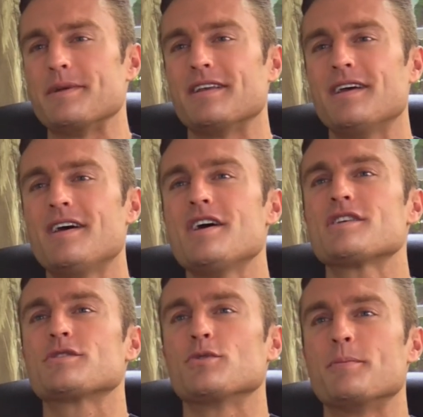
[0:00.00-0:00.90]
I mean,
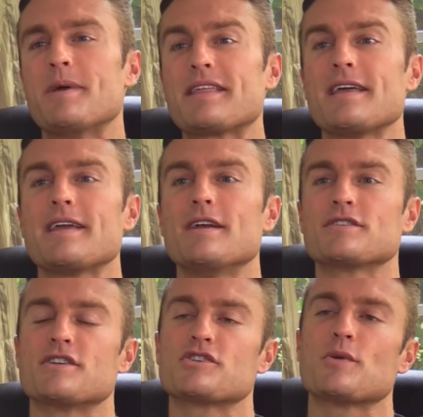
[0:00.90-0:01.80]
so the big thing here
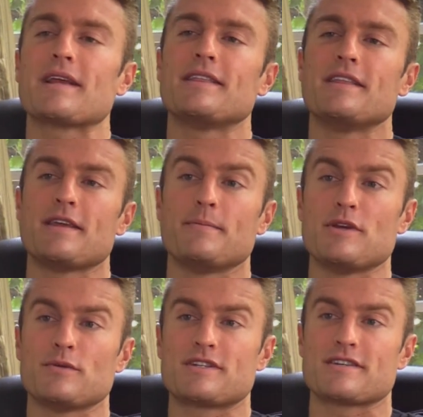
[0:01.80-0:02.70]
is to strengthen the
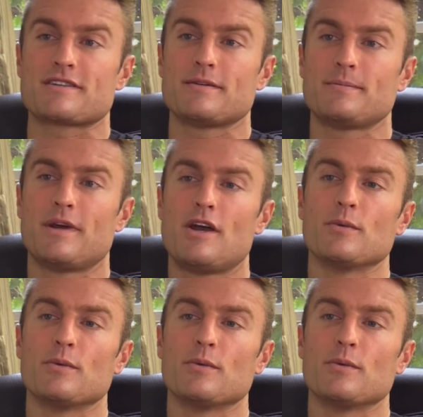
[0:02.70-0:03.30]
immune system,